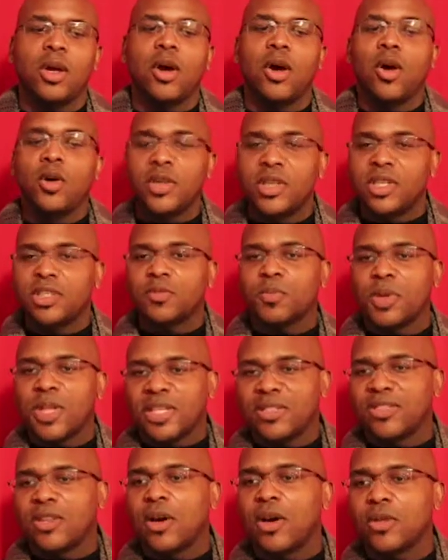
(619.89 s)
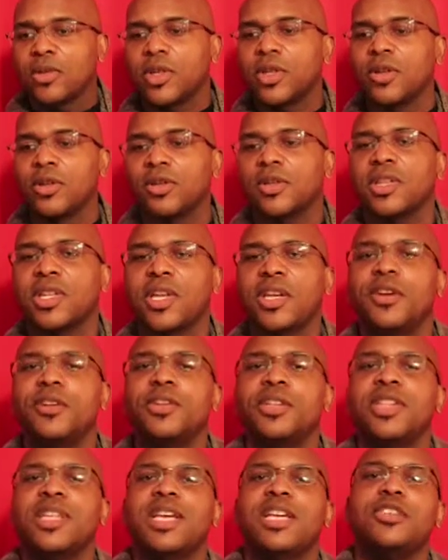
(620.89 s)
on this place called earth, here are
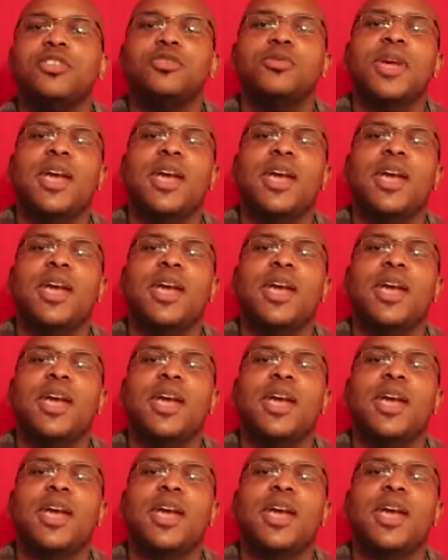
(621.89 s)
the things